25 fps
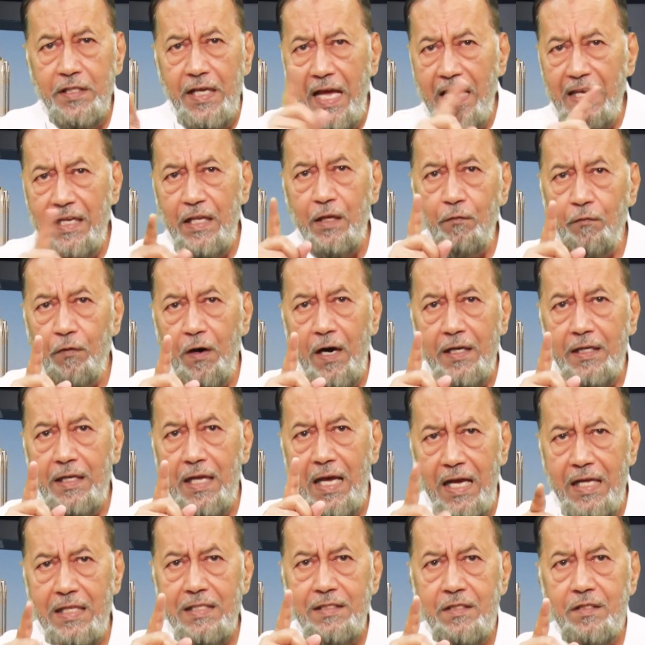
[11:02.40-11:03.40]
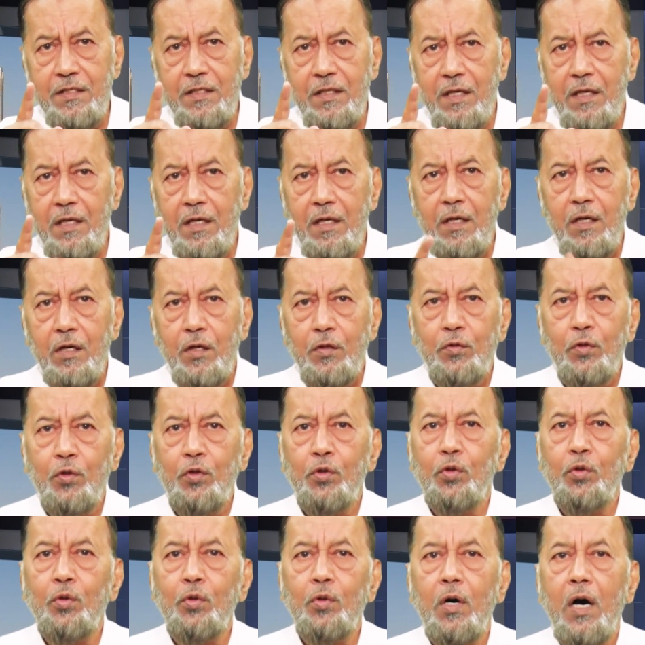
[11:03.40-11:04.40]
anyone else to
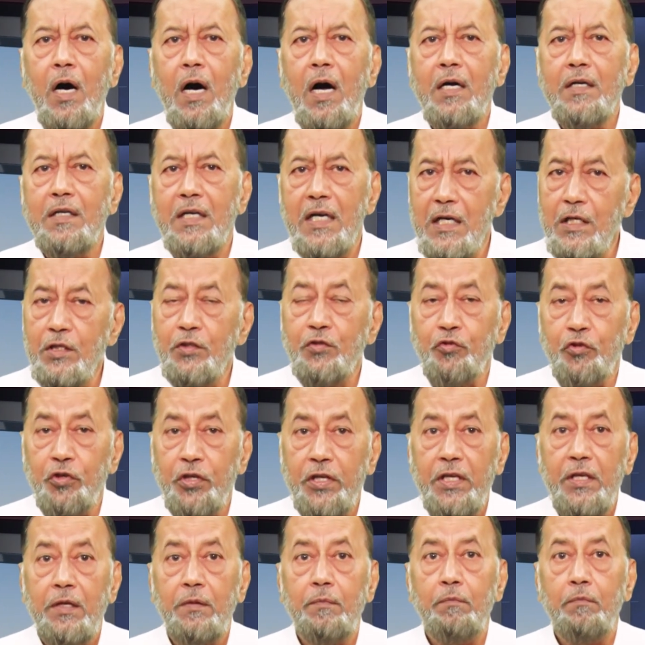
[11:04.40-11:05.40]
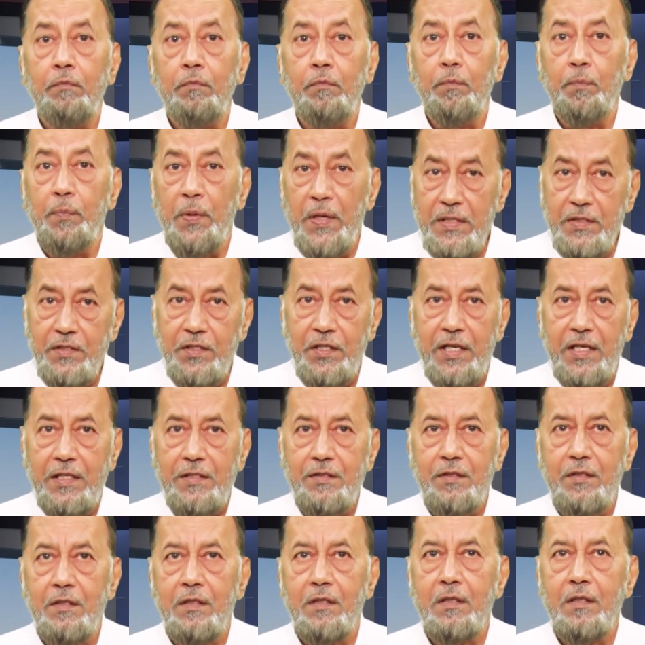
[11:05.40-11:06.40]
do adultery
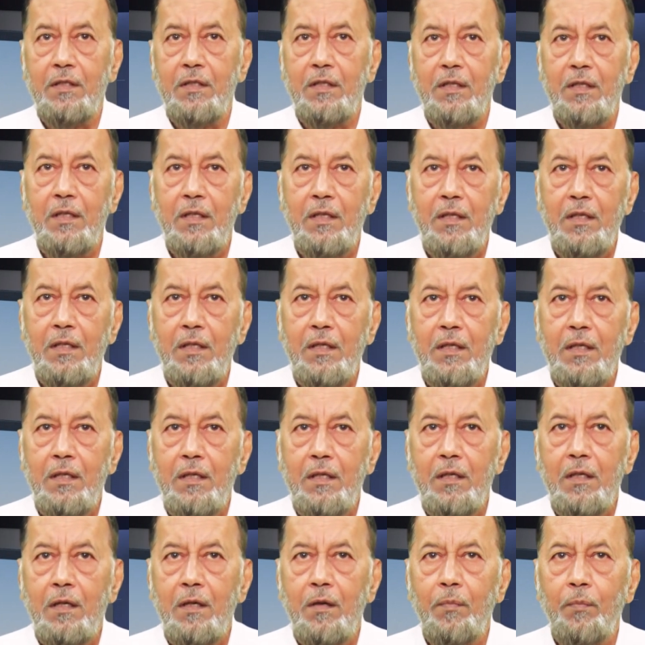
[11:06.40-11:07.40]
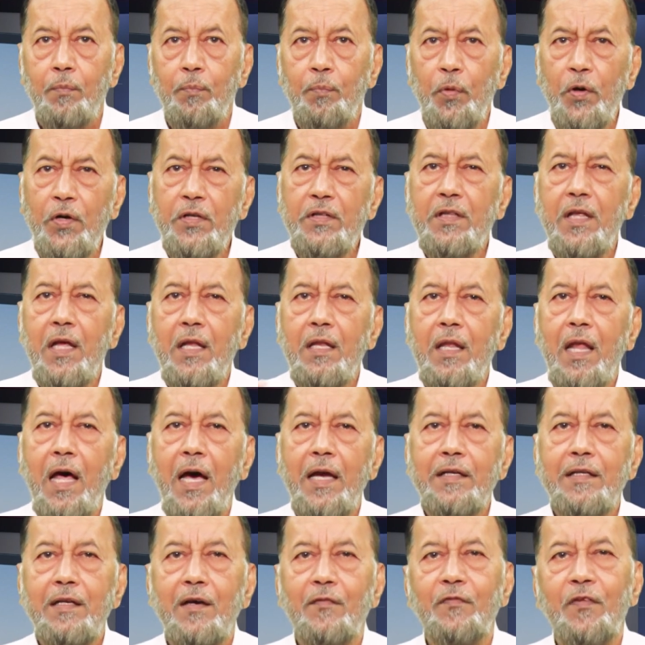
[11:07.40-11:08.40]
business. Put the
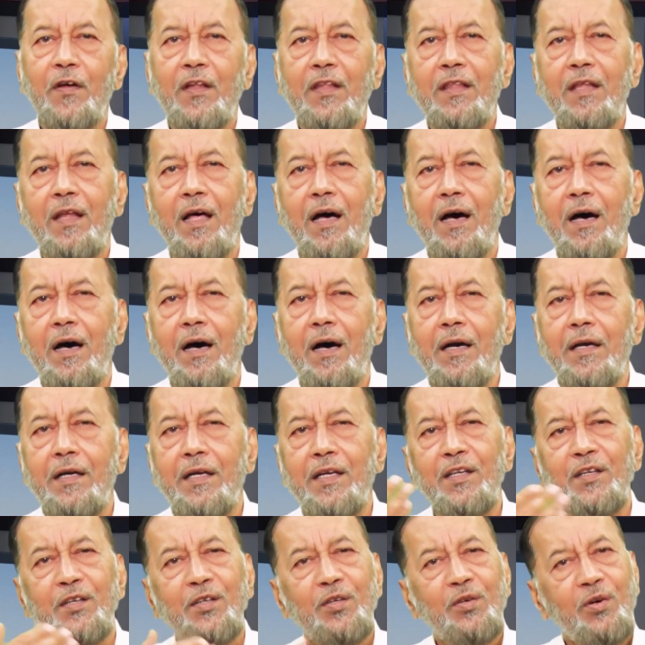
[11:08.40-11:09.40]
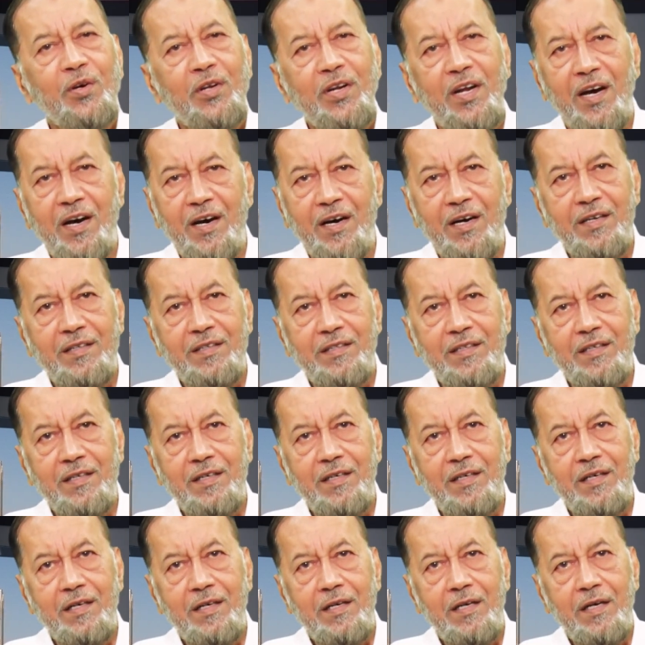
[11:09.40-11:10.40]
light of Allah in your heart.
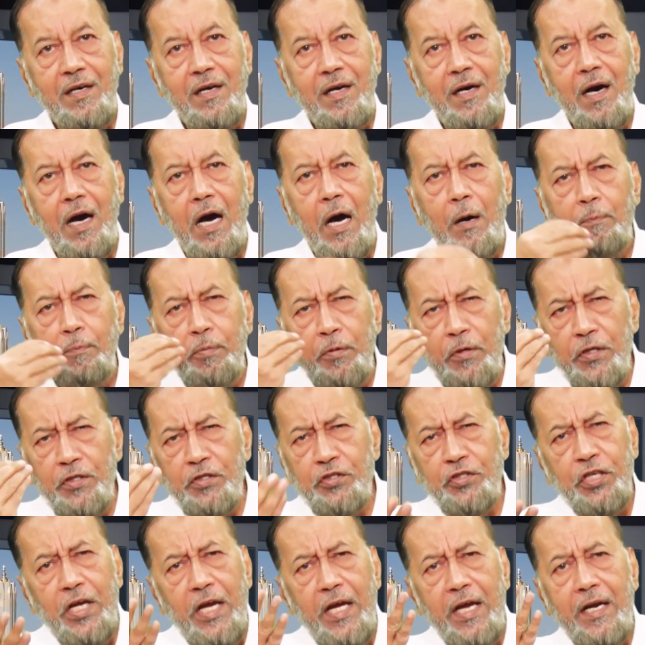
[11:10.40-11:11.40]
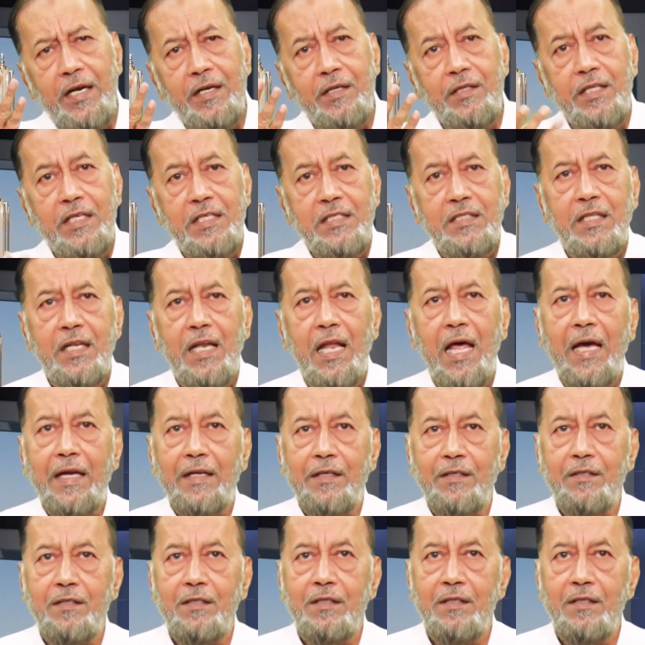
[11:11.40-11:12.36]
Appreciate this light.